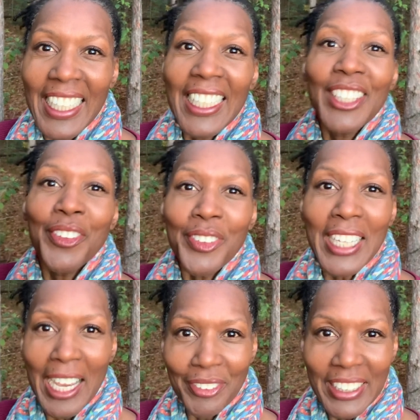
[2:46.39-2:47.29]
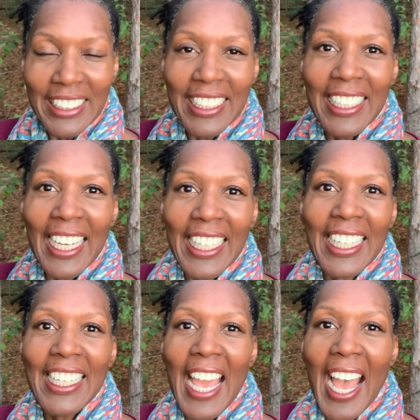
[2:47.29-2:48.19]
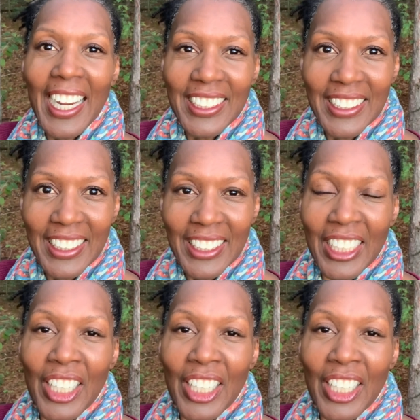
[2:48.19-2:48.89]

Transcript: You now need to get in action.